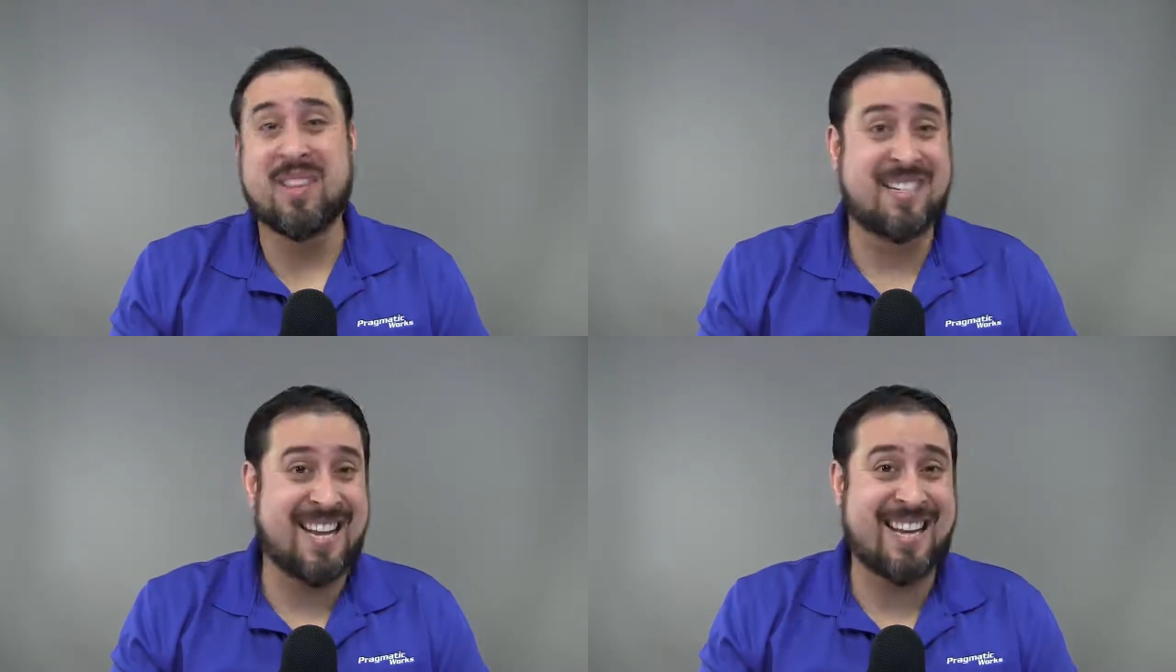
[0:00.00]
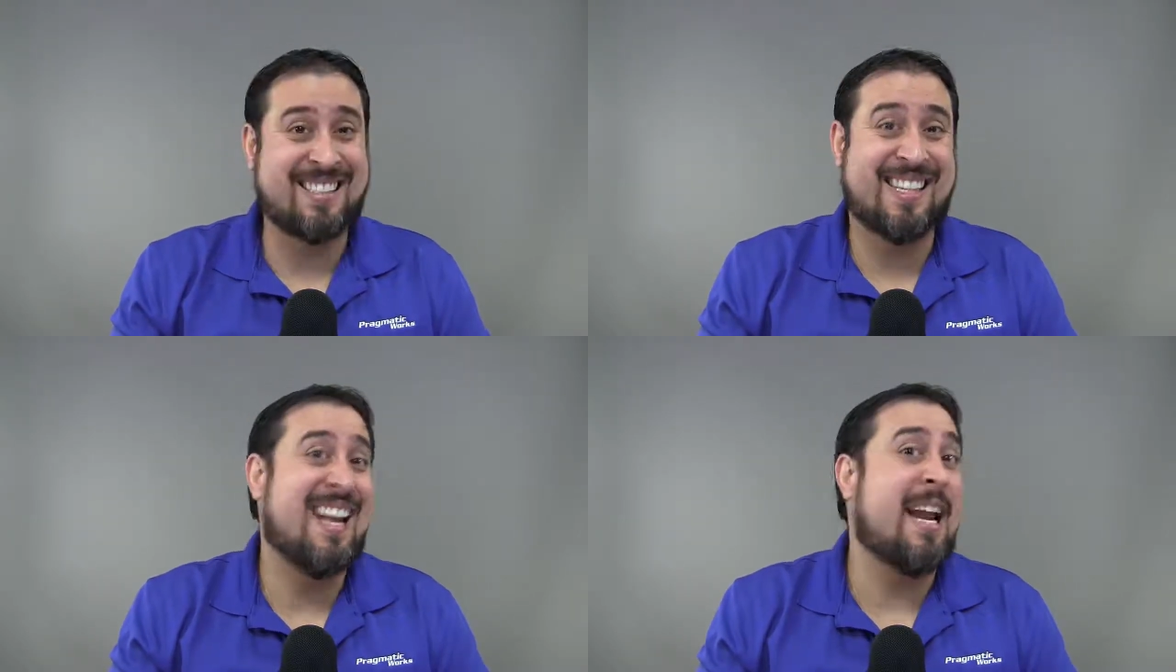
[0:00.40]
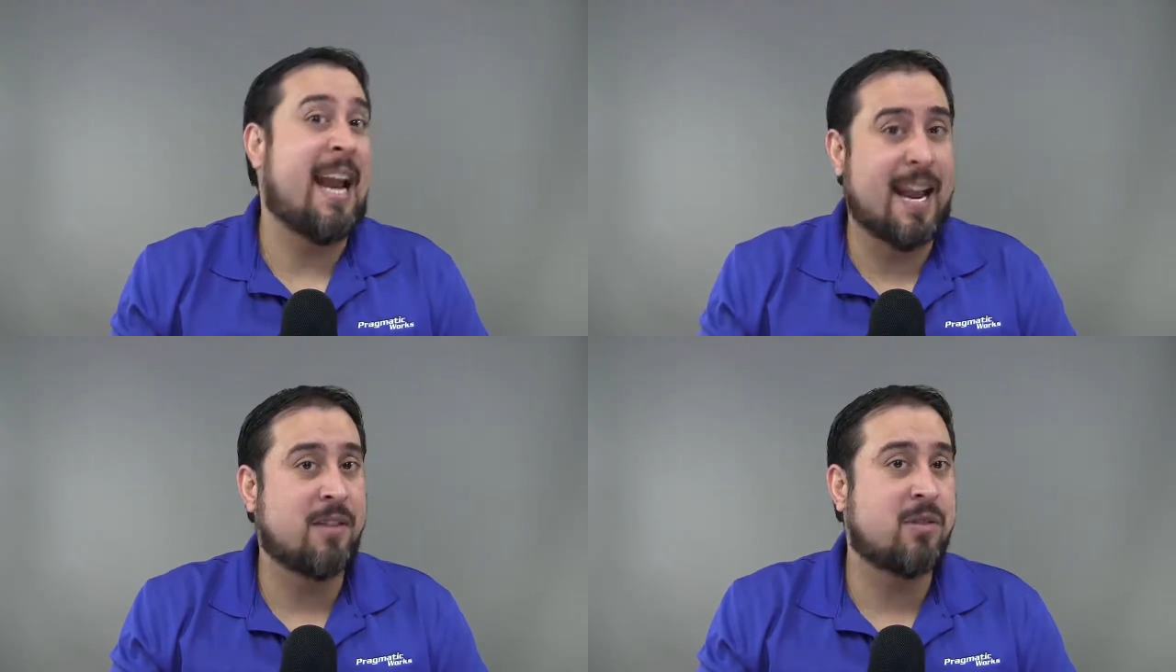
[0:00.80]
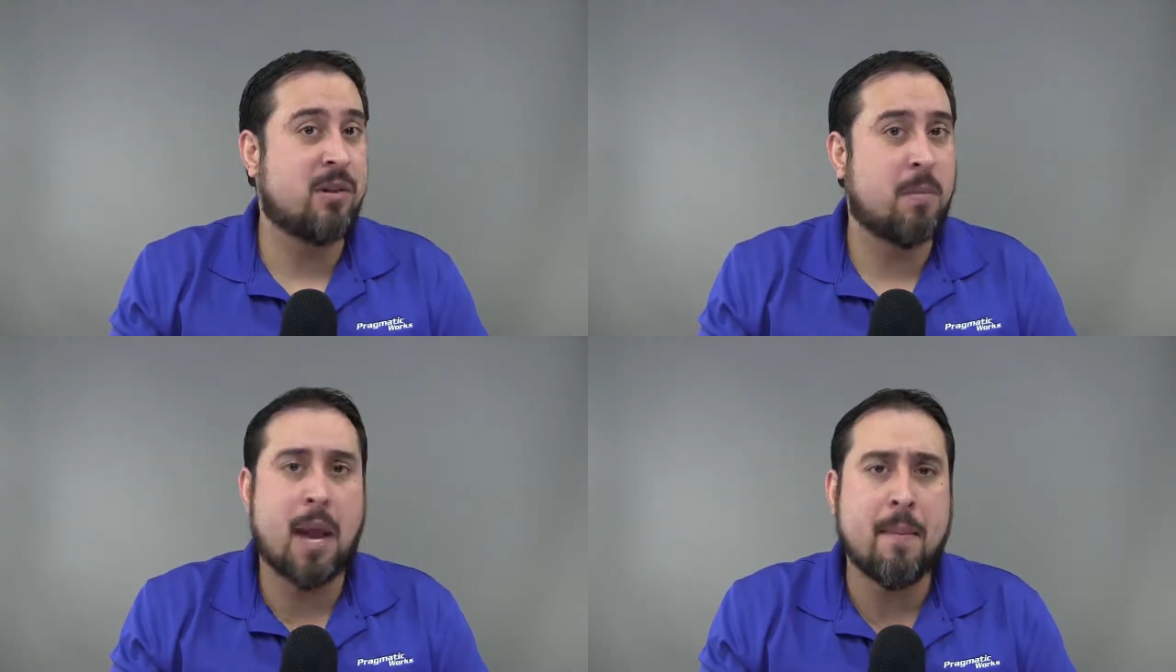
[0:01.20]
the Text
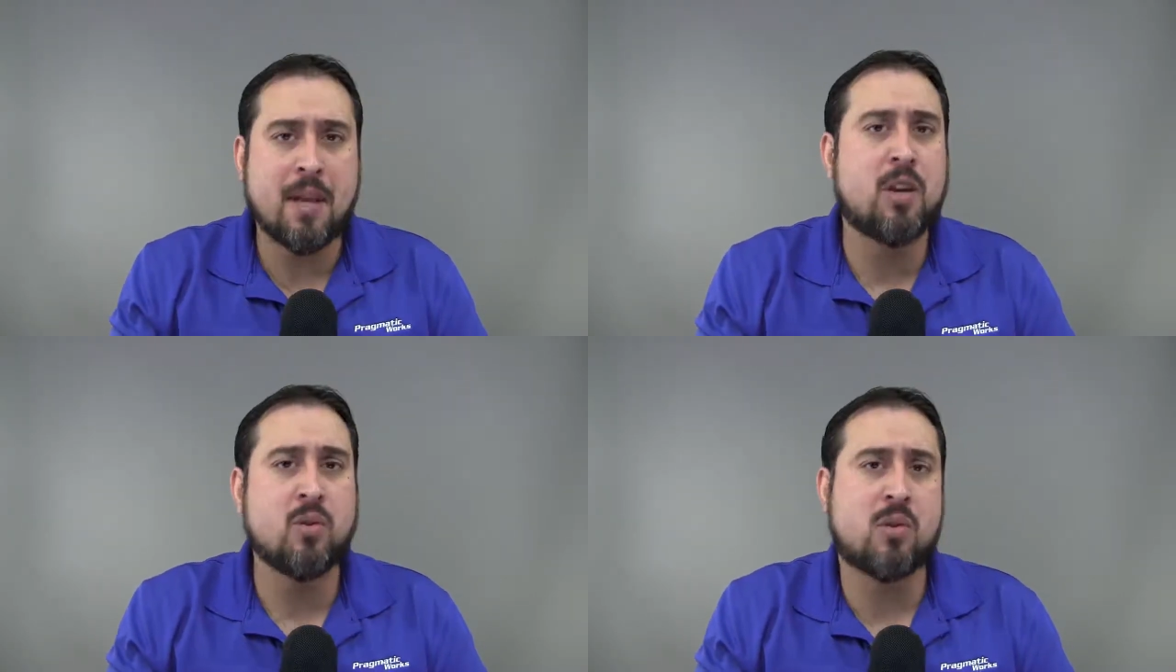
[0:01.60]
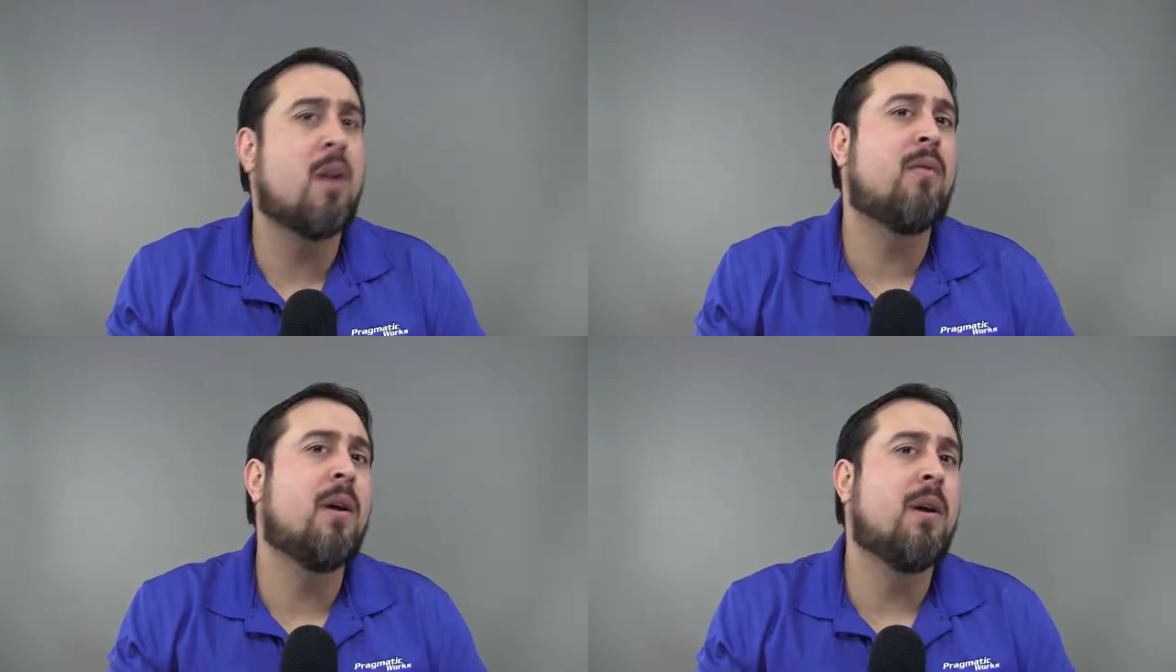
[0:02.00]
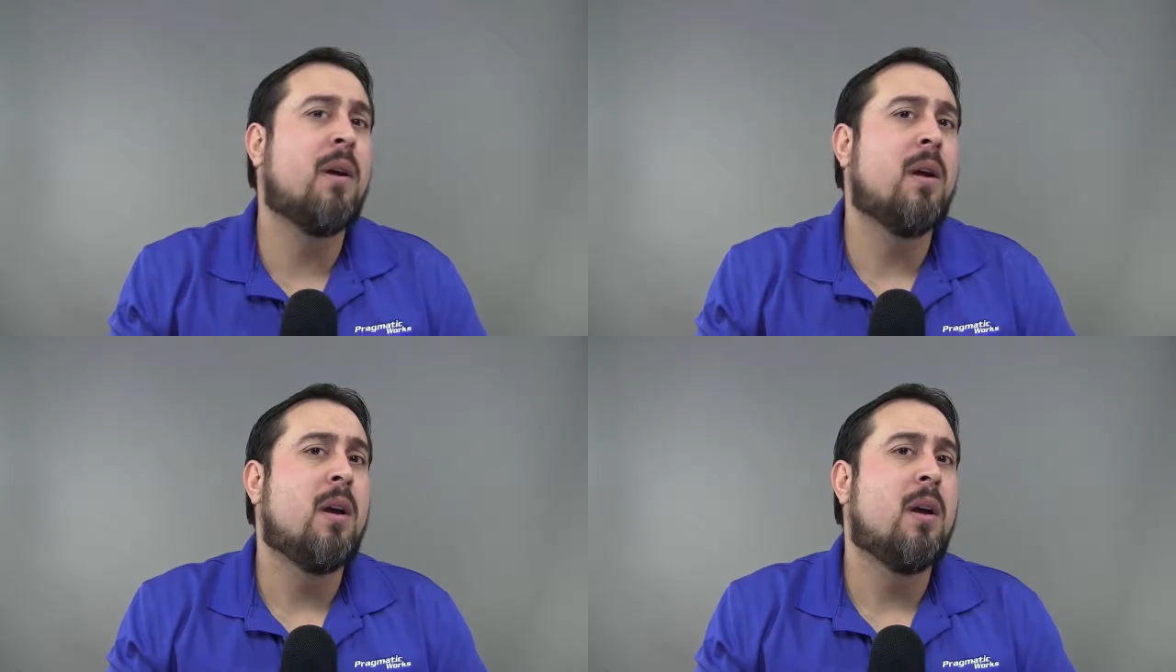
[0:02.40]
Enhancer by MAQ Software,